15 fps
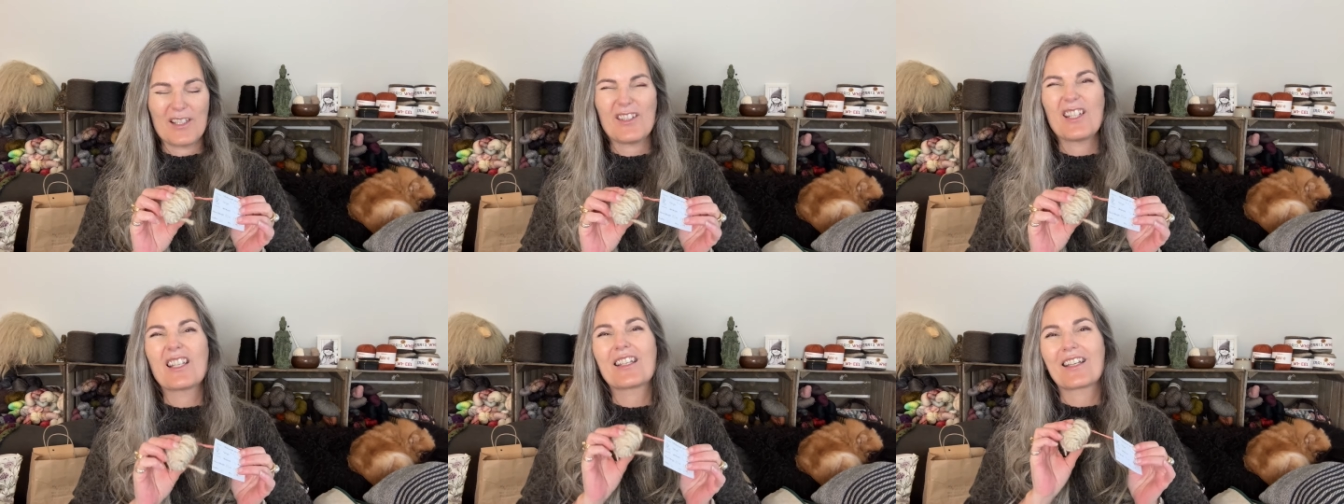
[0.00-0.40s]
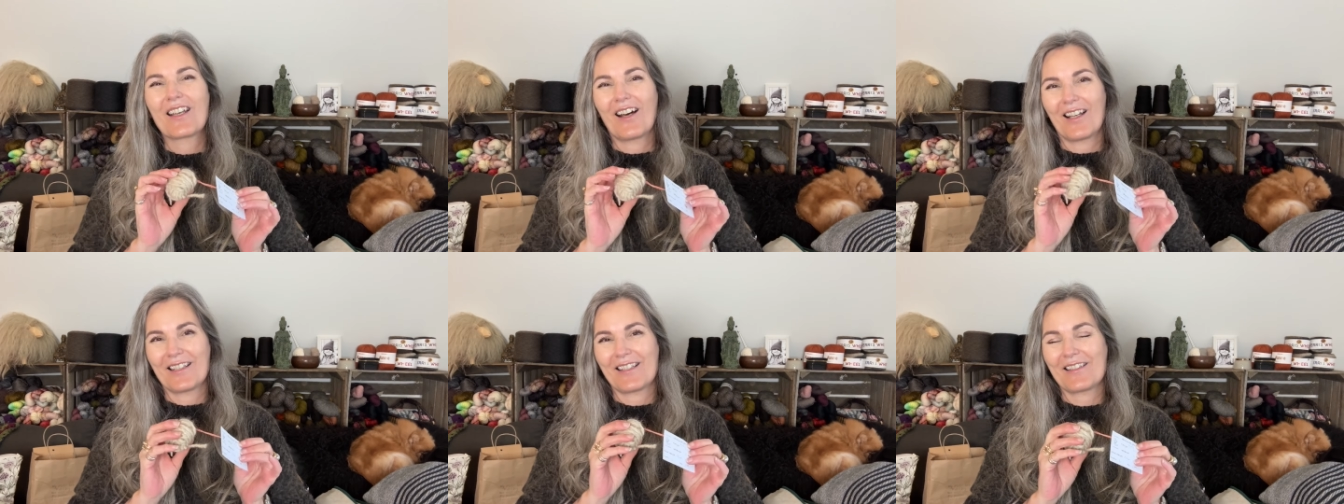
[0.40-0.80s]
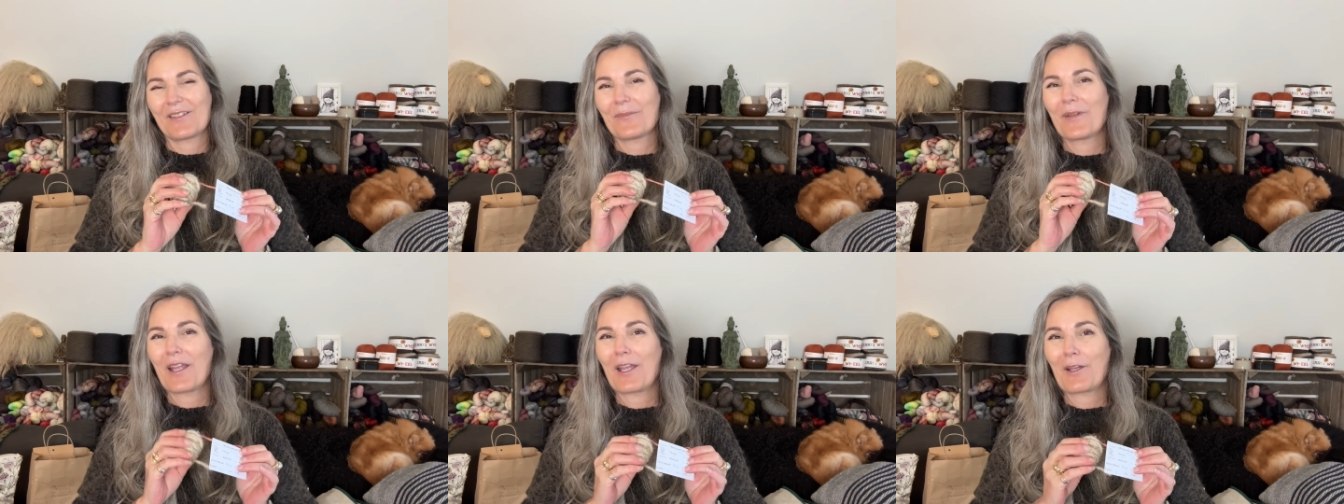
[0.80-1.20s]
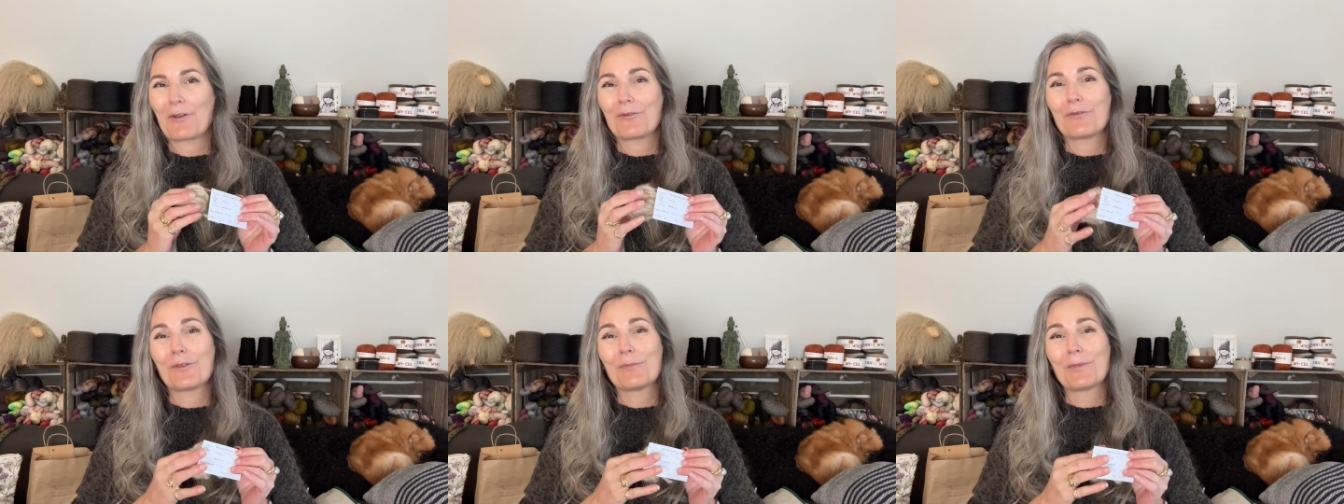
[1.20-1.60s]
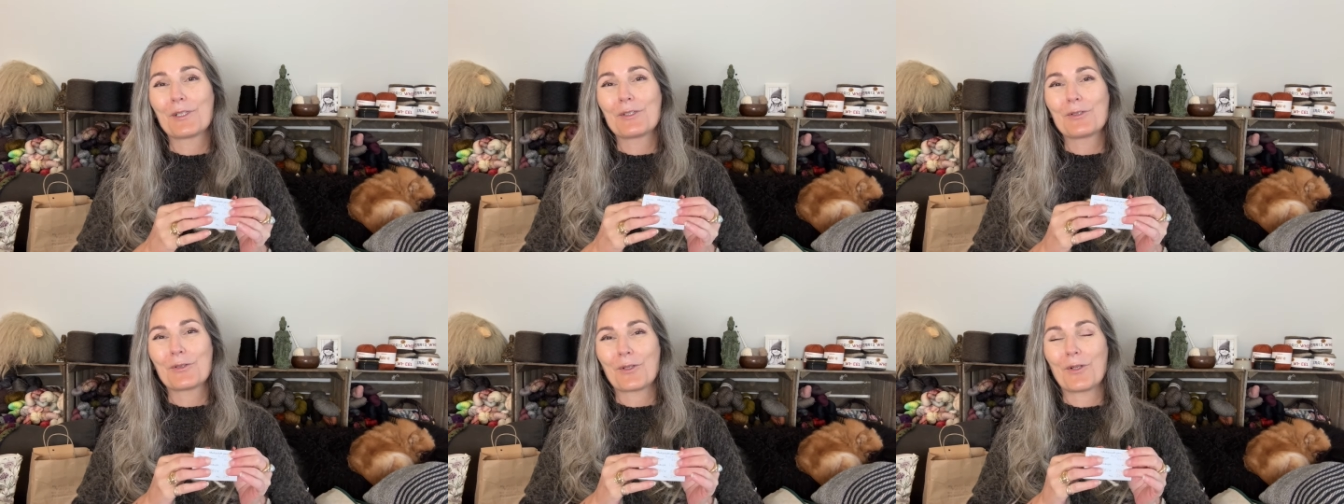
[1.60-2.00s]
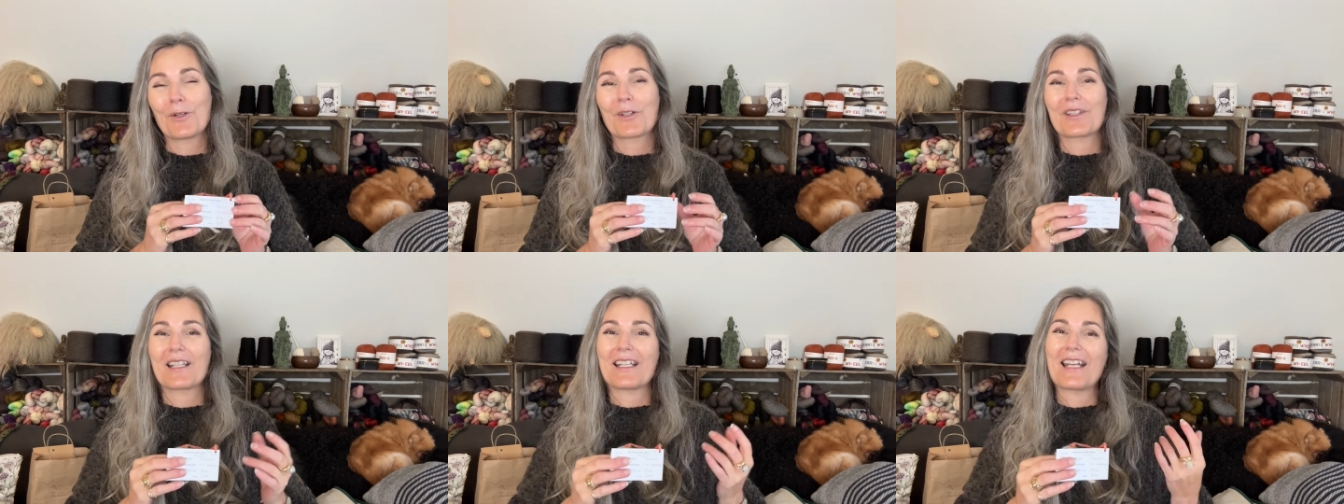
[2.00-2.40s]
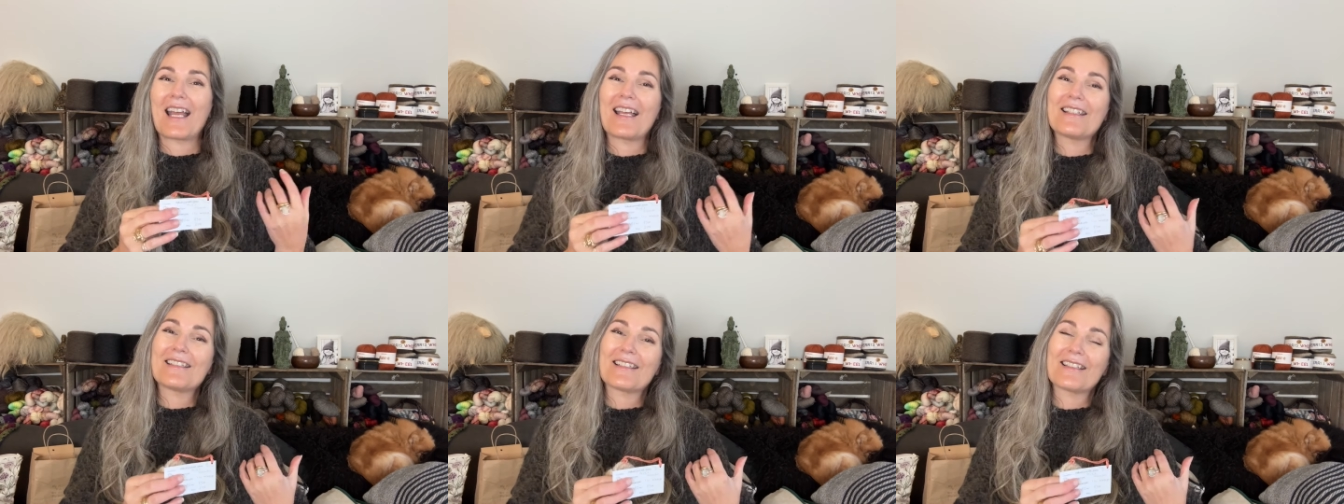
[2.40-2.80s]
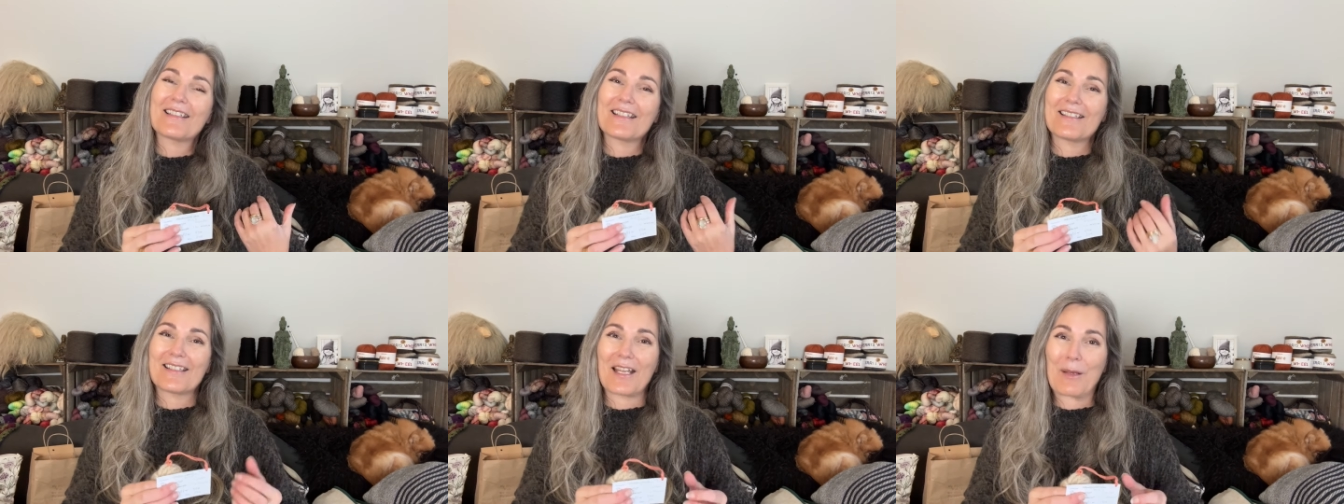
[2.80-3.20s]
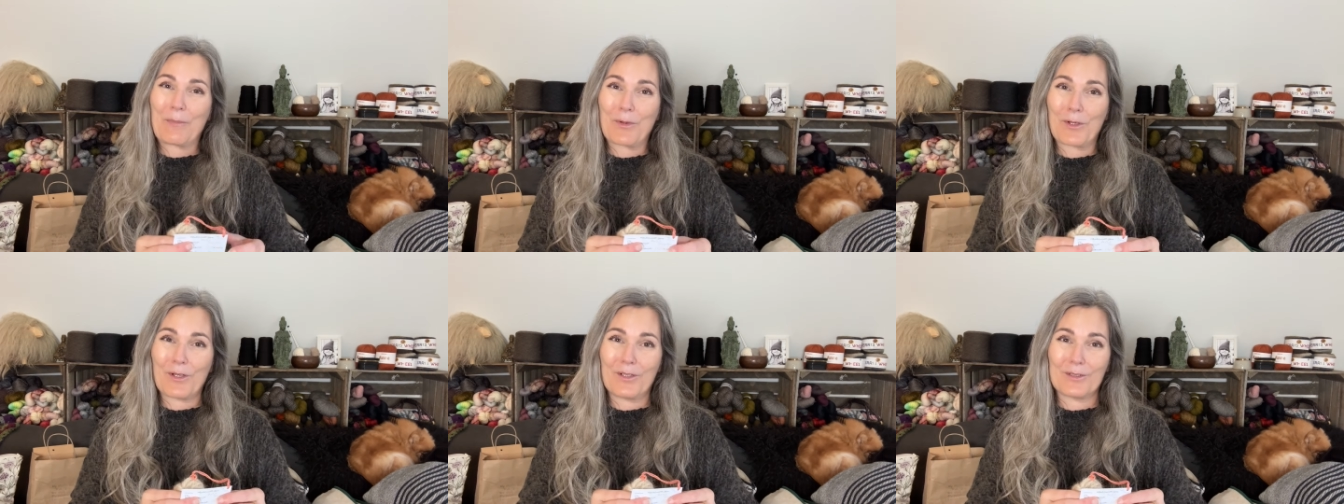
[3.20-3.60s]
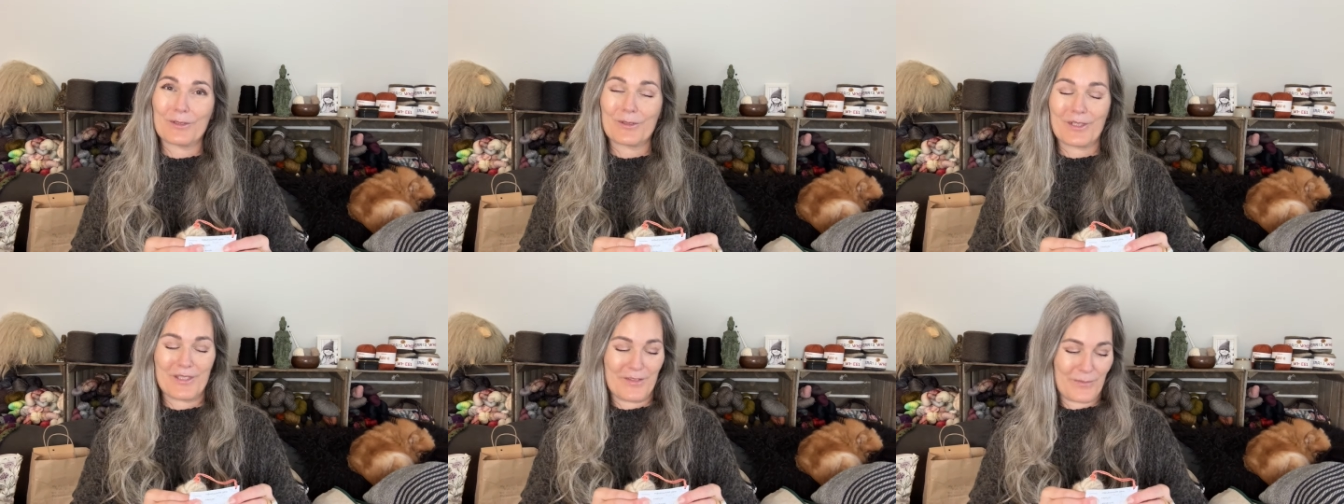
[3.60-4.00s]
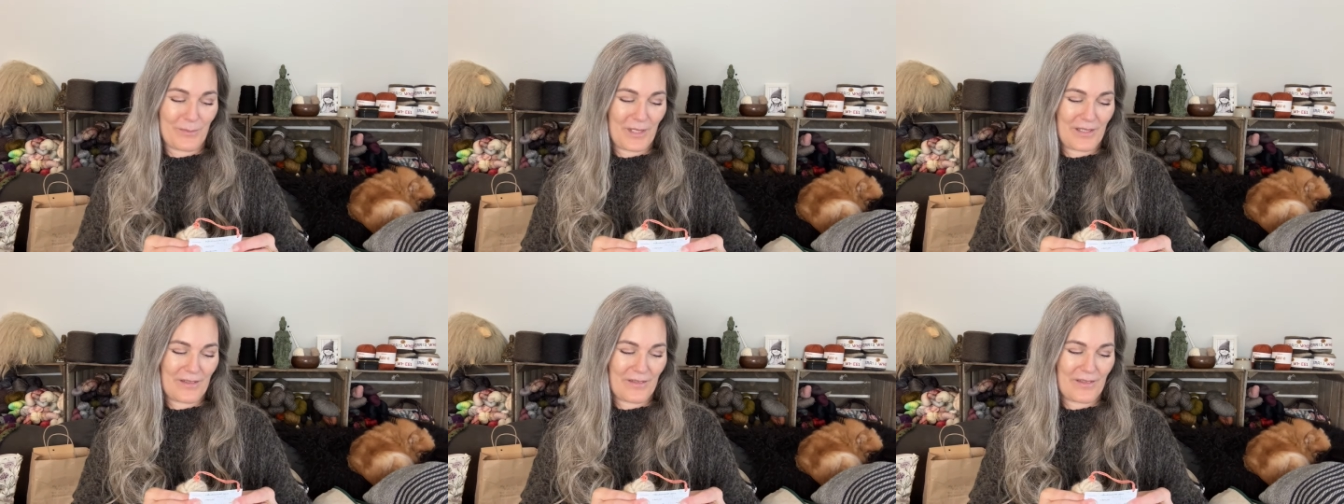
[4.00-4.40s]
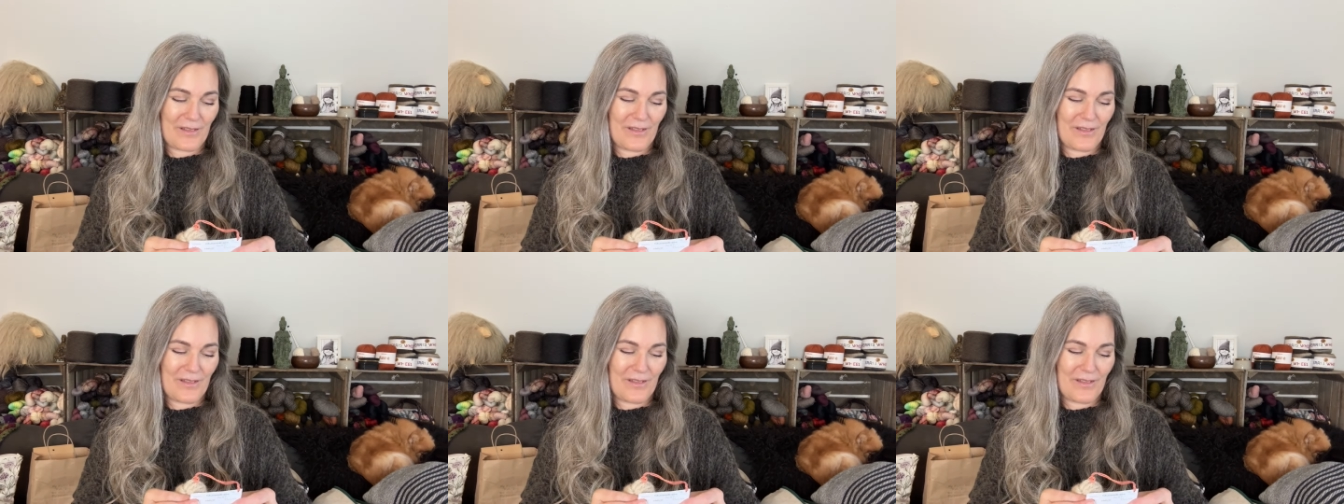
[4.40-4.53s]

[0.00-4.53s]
she got some hair from a dog that has the same color as Misa